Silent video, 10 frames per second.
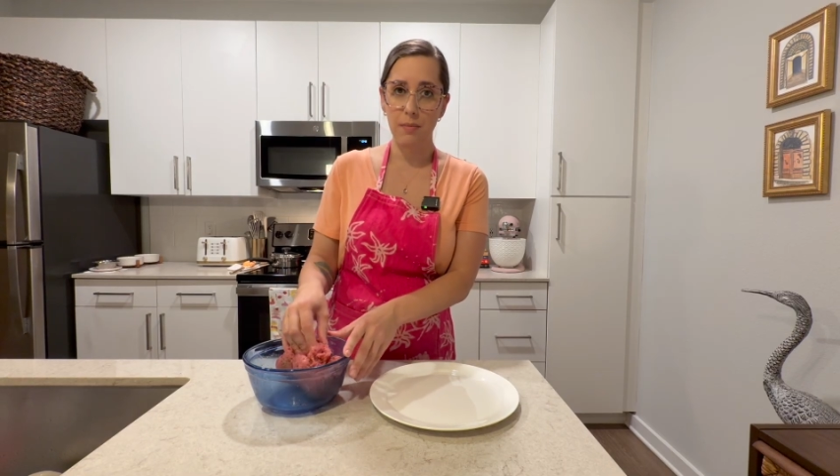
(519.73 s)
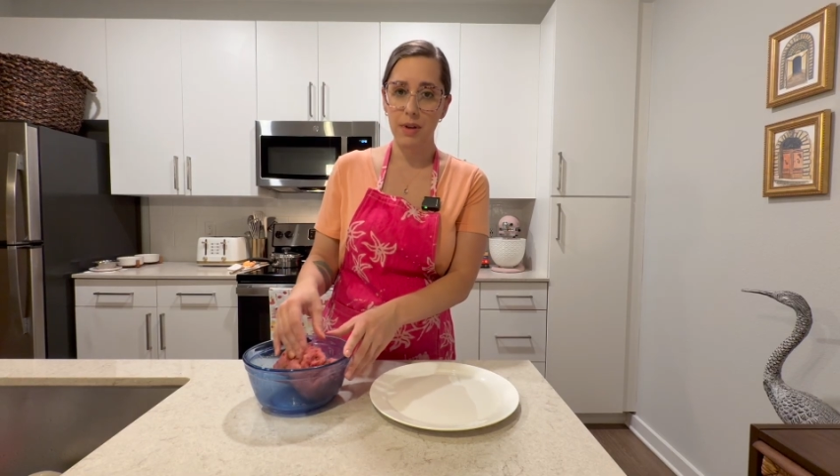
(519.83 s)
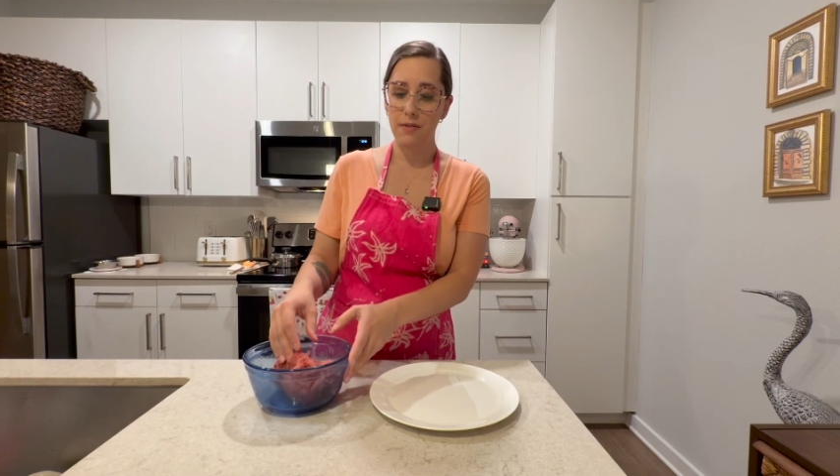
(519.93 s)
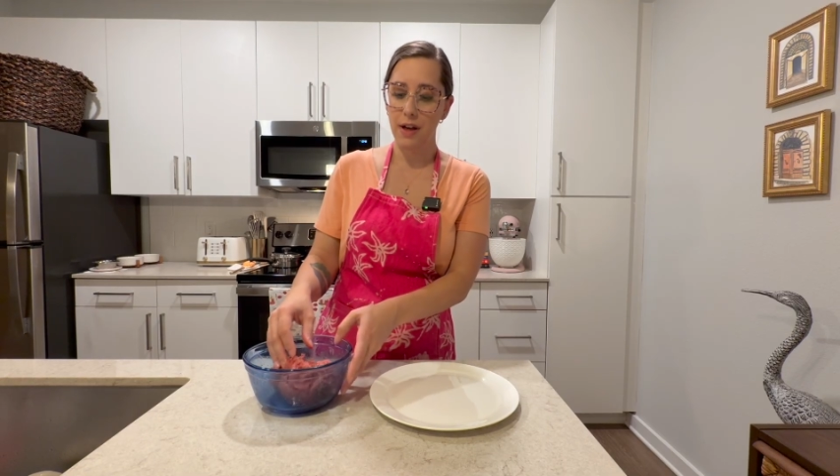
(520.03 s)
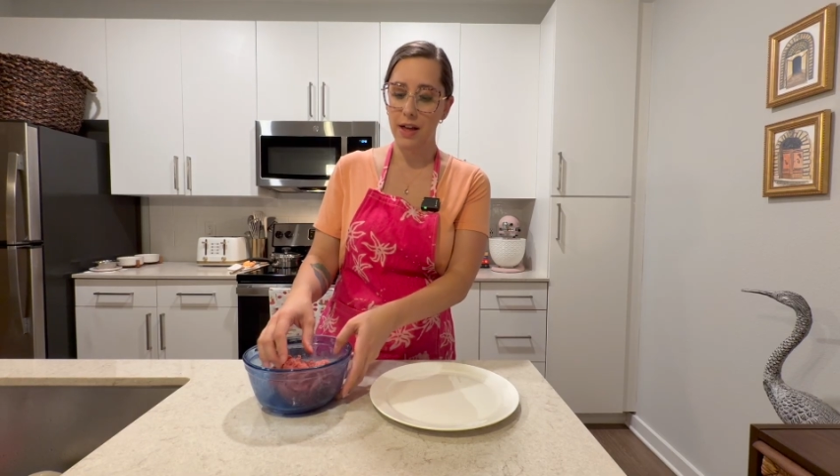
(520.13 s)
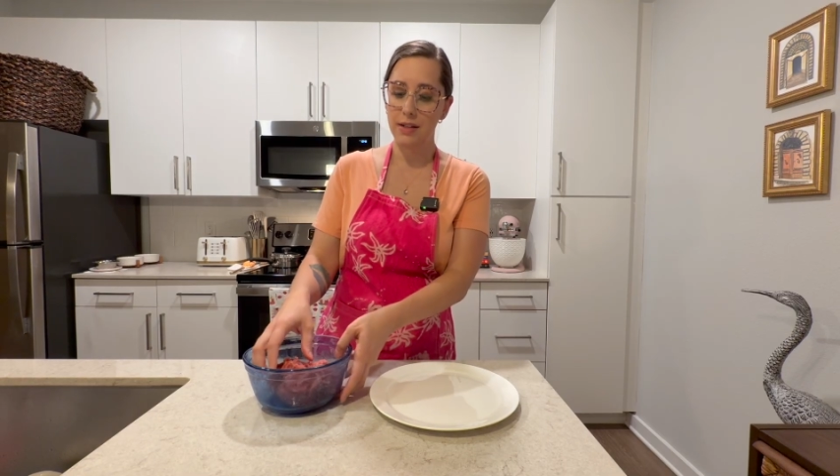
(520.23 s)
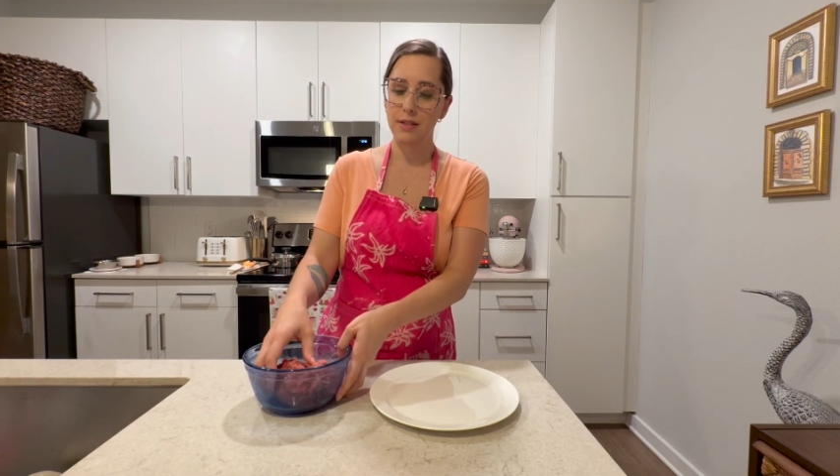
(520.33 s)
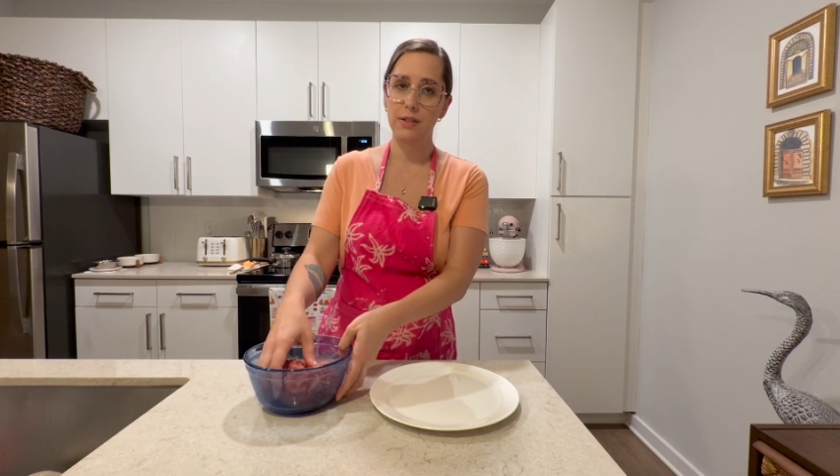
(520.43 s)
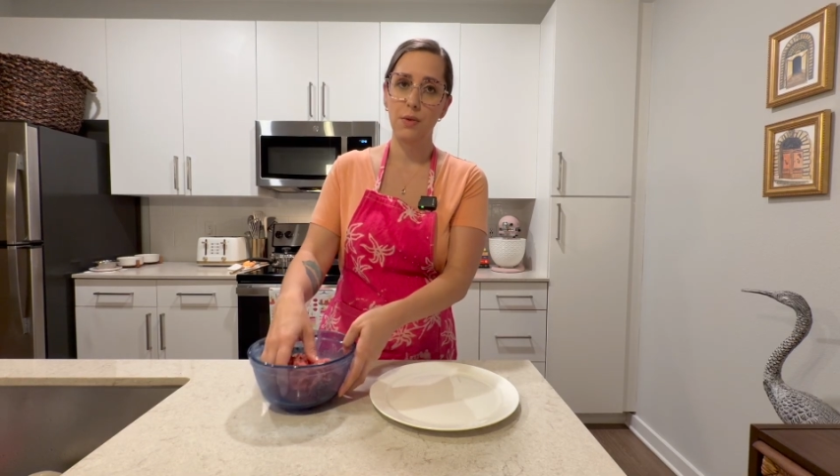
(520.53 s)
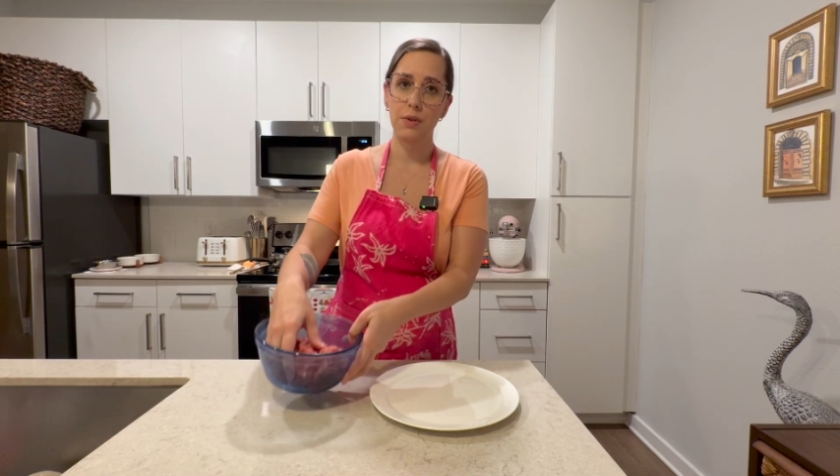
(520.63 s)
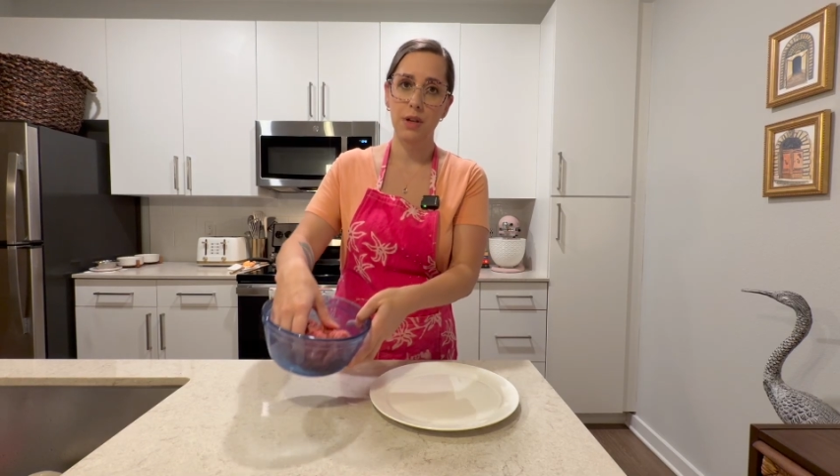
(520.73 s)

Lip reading: beef has soaked